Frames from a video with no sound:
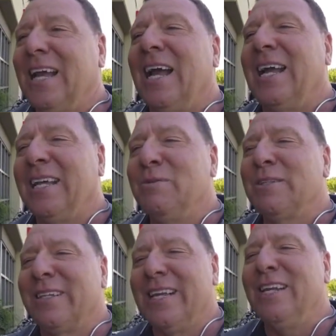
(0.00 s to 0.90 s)
Yeah, you
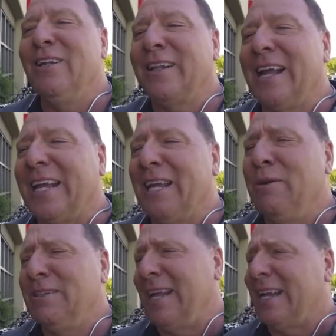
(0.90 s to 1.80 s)
know? He looked like he
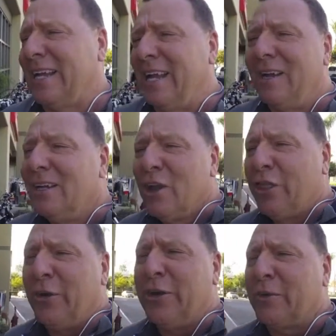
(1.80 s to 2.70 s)
was like a
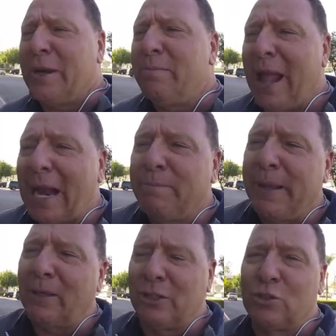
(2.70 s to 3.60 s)
3rd-degree black
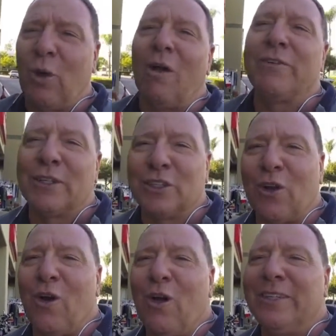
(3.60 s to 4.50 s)
belt at 12 years
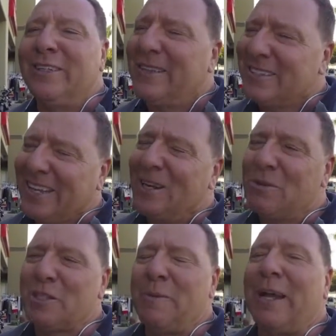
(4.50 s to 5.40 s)
old. This kid
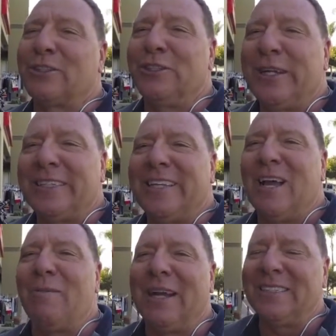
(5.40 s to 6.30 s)
was special. You could
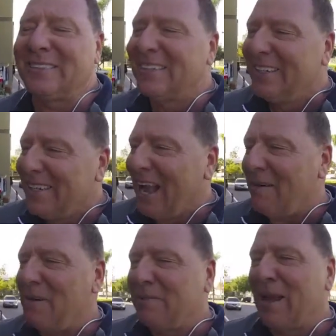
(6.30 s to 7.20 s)
tell by just having him